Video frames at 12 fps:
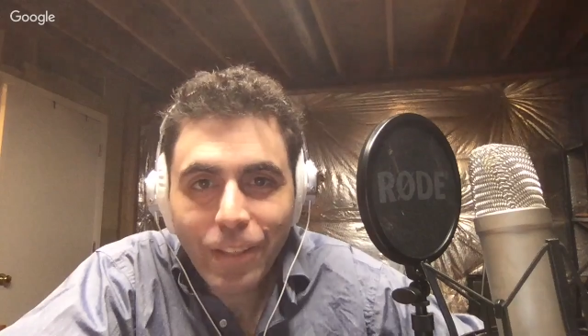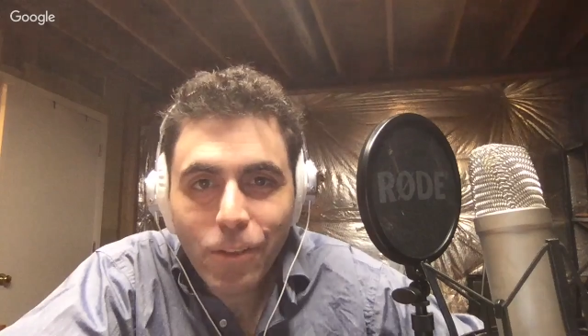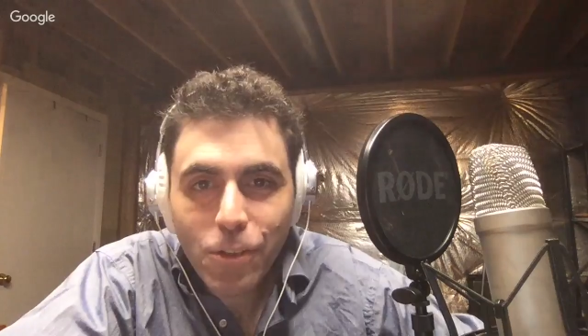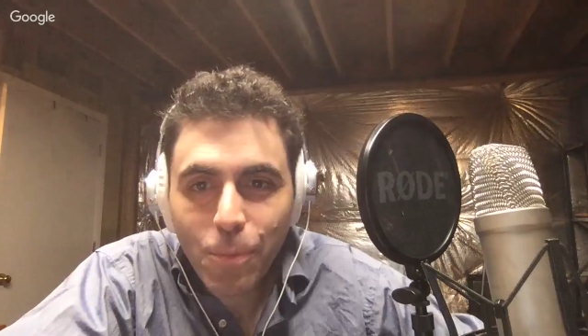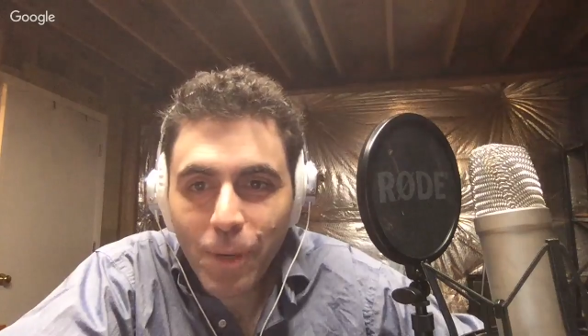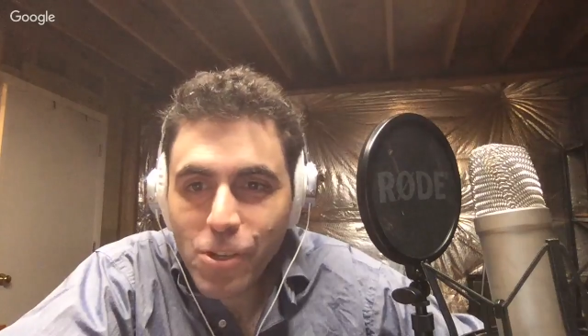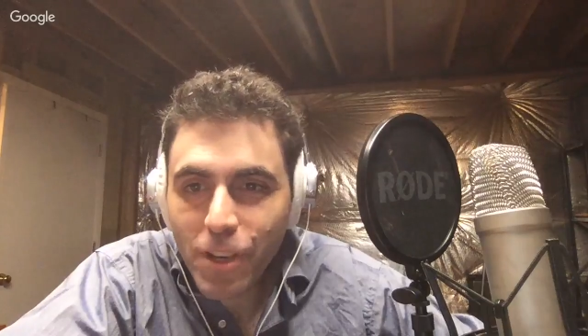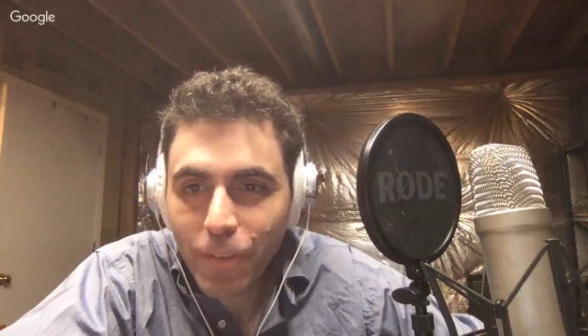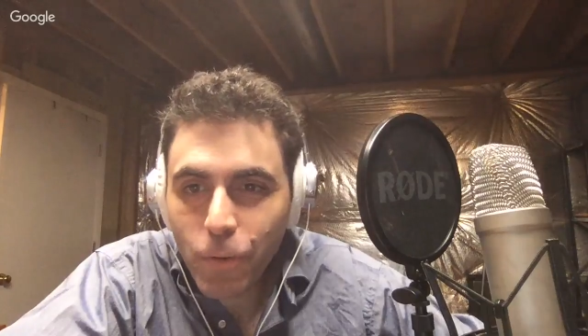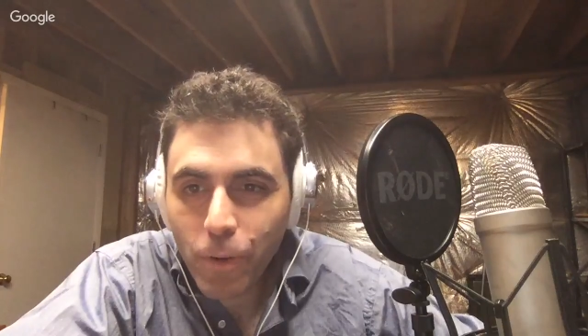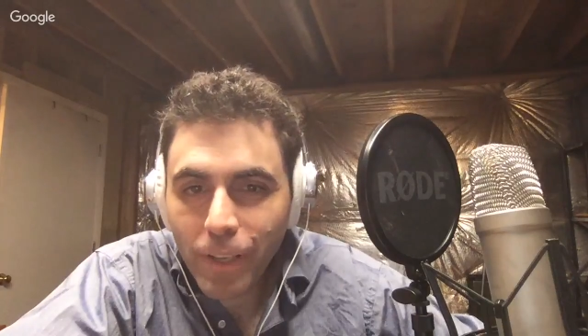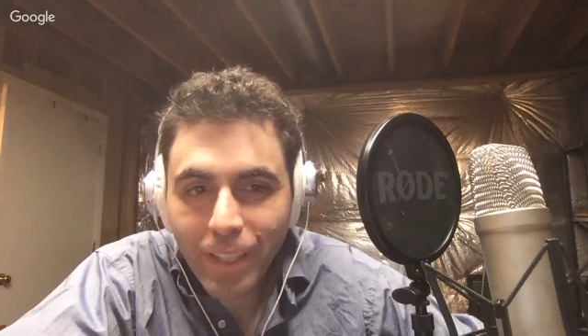you so much,
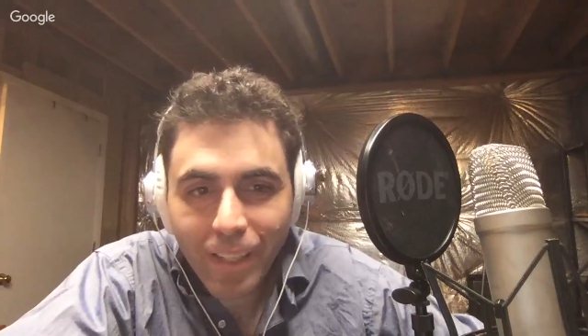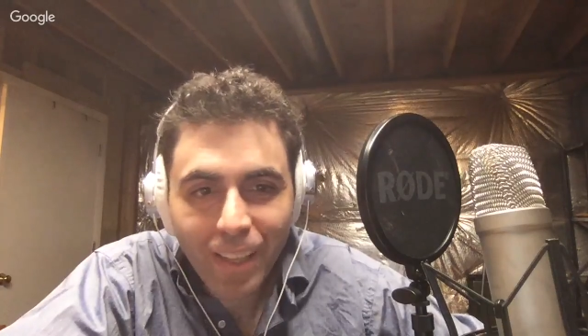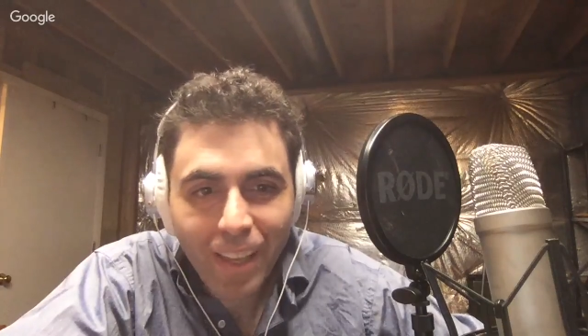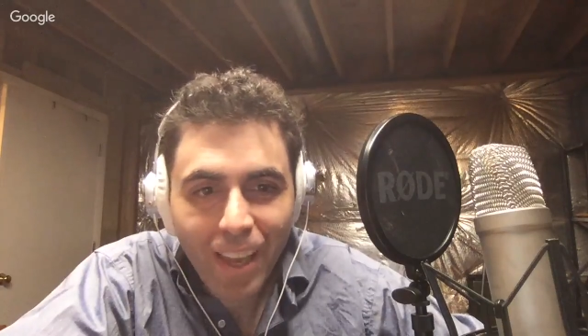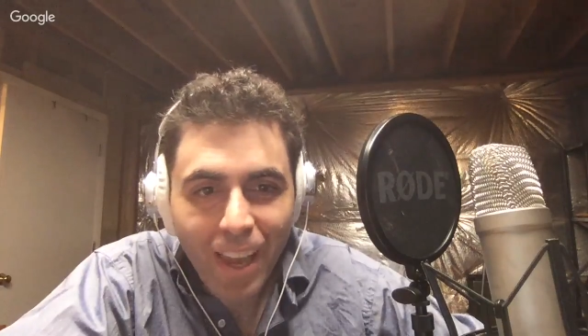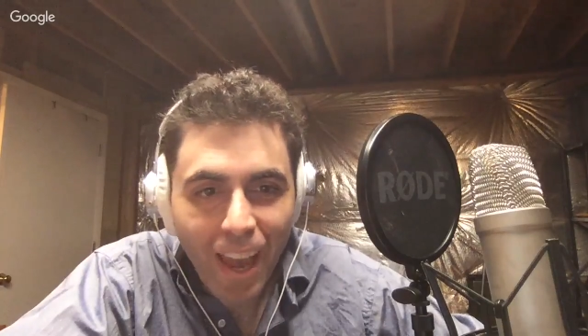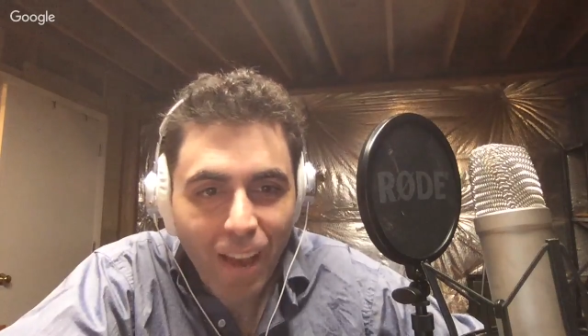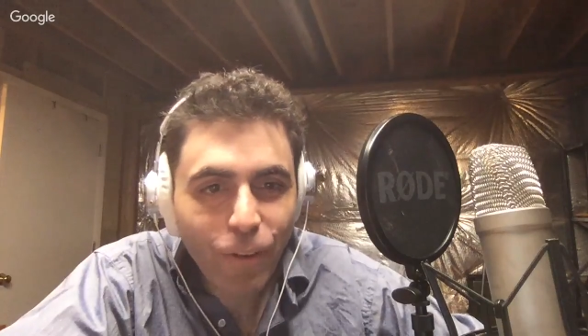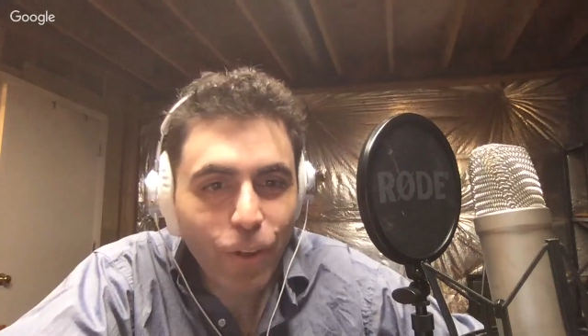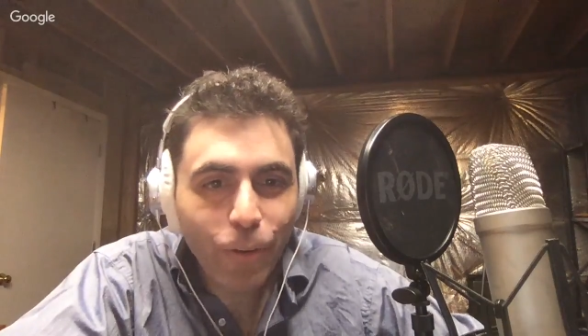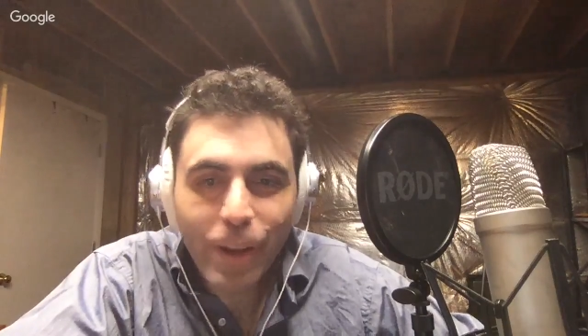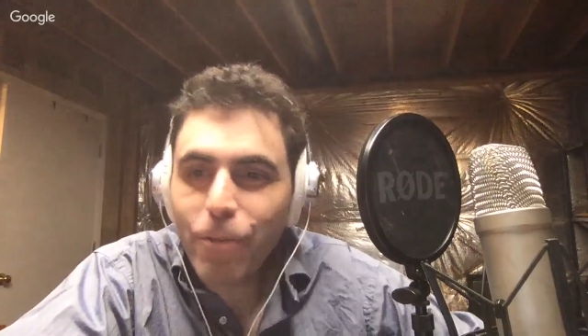everyone. Have a
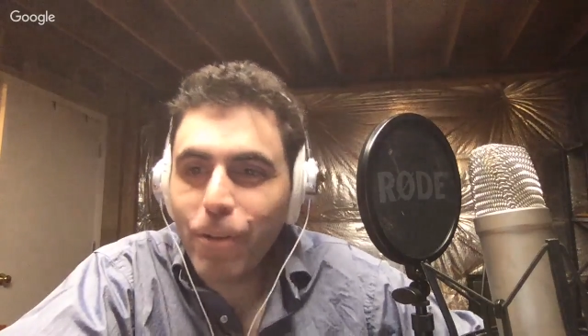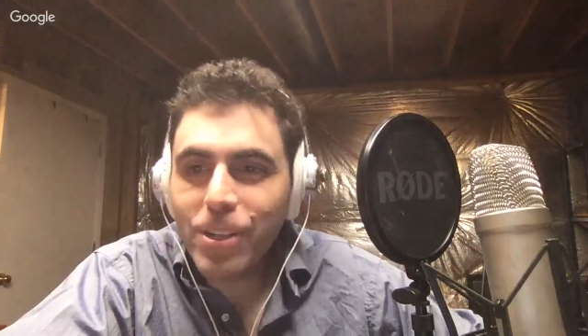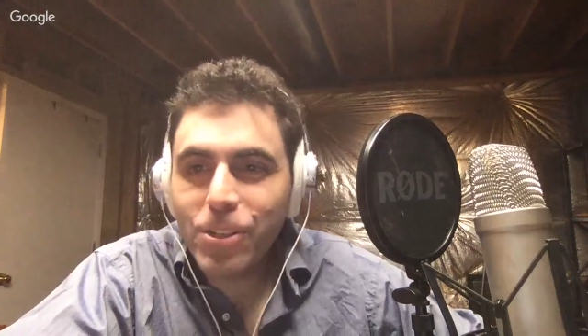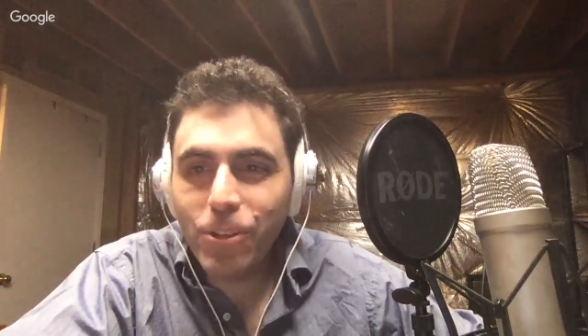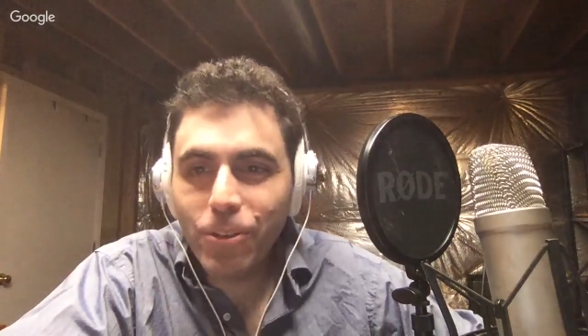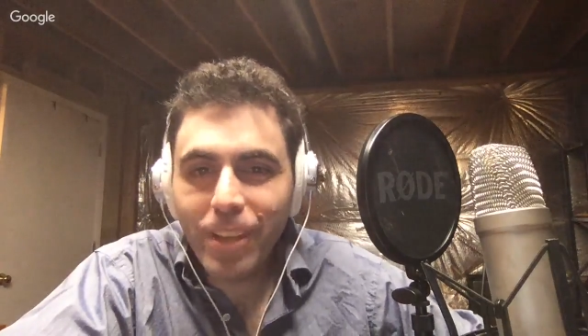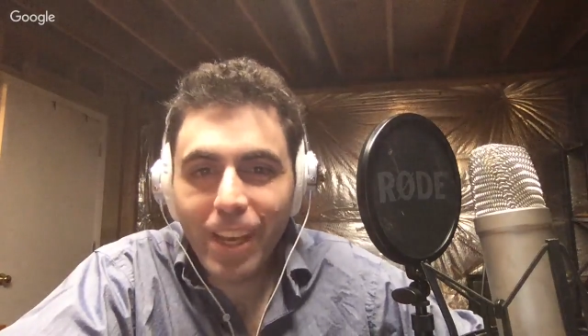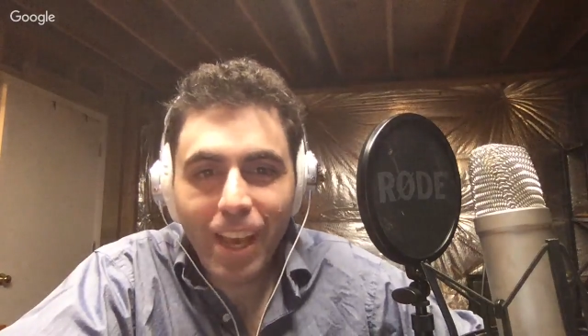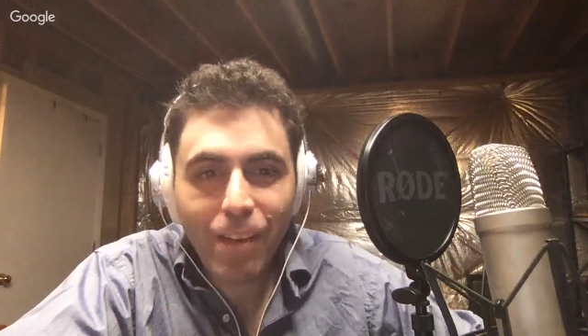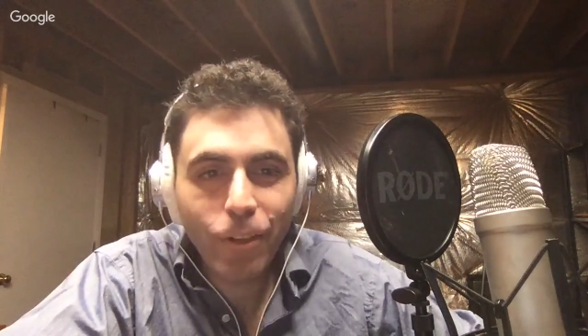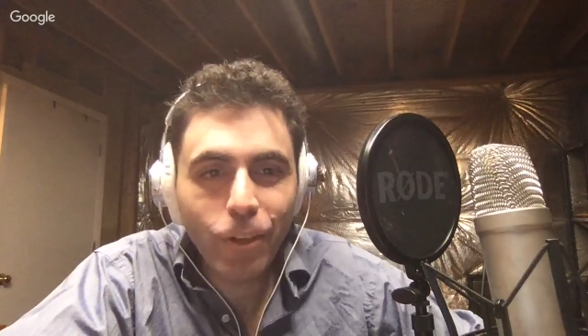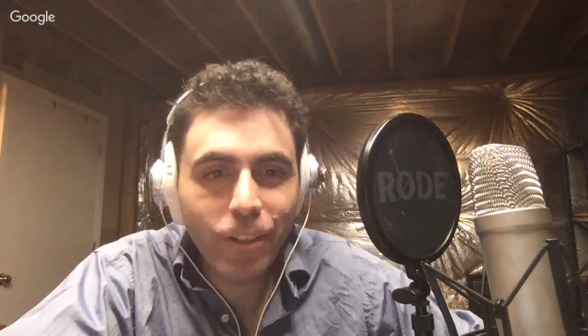great rest of your day.
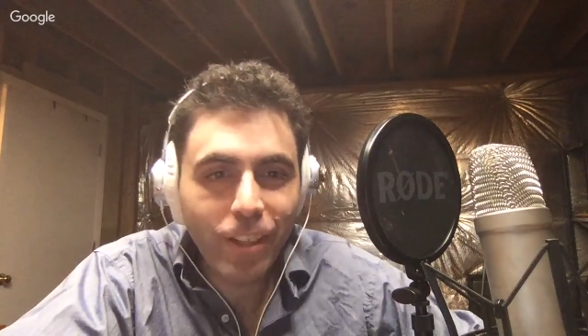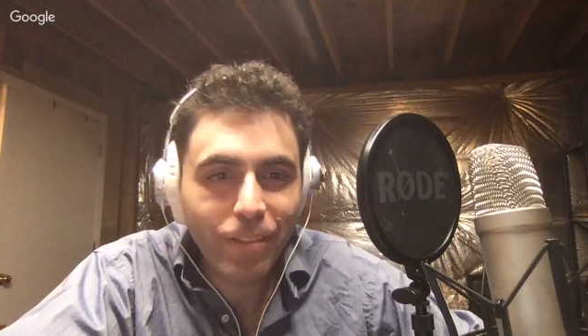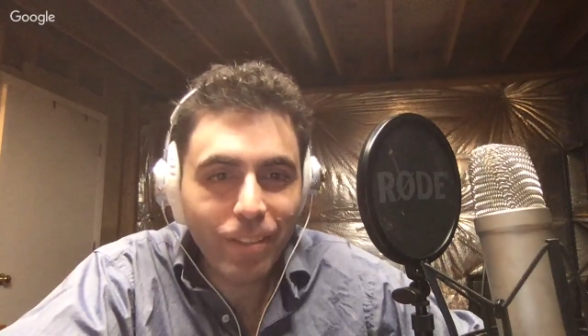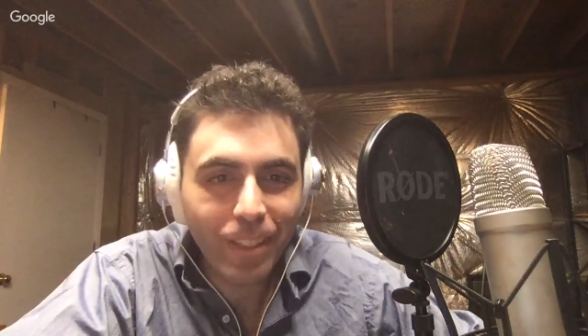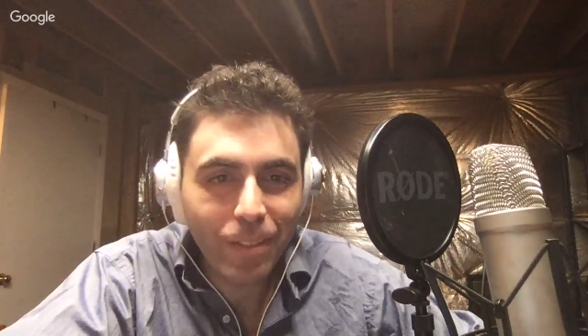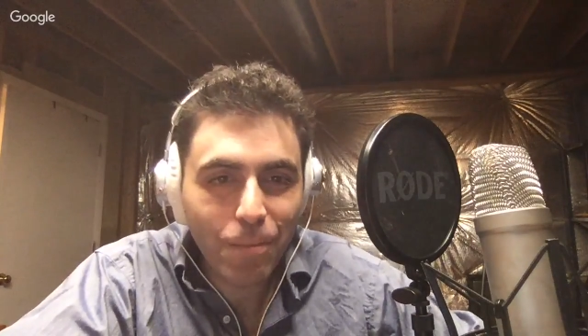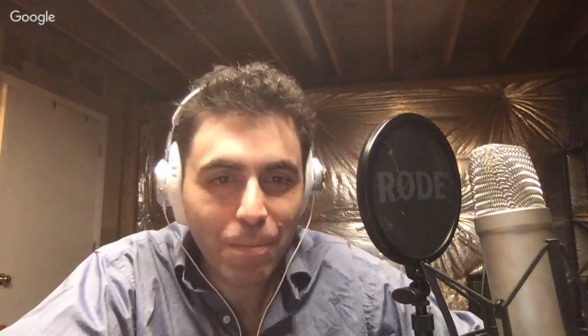Have a good evening.